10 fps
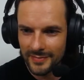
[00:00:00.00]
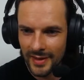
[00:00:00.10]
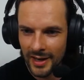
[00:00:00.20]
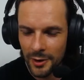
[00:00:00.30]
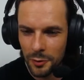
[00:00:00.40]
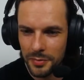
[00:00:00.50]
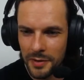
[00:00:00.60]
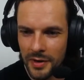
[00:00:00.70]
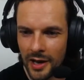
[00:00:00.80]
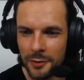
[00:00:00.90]
I hope
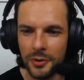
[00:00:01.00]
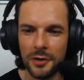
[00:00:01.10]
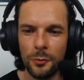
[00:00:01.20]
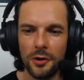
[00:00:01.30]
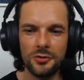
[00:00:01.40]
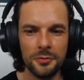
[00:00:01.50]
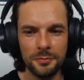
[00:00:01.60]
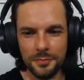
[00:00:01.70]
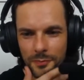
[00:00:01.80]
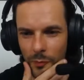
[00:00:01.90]
him and I we can watch
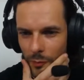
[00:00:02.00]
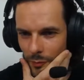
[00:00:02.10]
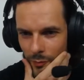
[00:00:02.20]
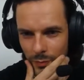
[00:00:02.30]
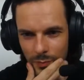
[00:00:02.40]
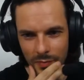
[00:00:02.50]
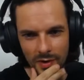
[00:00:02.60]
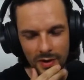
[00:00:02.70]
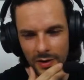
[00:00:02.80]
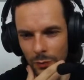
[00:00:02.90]
some
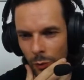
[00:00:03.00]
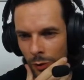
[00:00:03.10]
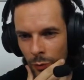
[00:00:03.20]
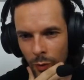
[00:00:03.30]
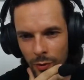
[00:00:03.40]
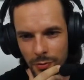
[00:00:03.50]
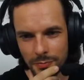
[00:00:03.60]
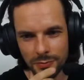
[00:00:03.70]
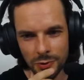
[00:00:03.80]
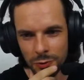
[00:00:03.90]
World War
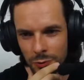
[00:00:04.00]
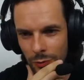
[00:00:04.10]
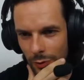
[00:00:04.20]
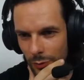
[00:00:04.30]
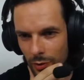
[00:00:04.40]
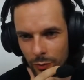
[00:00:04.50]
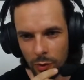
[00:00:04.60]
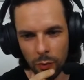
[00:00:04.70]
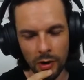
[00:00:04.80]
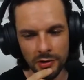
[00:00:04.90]
II or World War
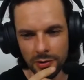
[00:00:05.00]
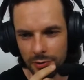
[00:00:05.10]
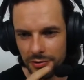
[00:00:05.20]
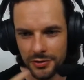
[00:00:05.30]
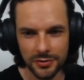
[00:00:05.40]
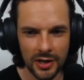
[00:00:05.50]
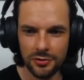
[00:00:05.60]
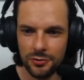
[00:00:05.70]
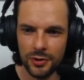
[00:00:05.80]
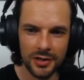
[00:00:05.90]
One or just
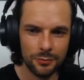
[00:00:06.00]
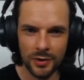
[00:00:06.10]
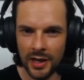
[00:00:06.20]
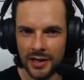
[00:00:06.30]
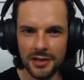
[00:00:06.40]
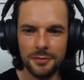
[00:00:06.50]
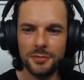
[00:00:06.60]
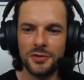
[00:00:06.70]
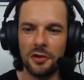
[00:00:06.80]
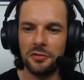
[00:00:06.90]
history related
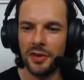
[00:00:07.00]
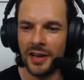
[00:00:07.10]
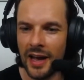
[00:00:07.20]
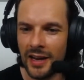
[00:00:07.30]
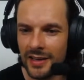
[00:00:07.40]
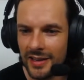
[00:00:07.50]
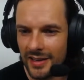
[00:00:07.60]
stuff again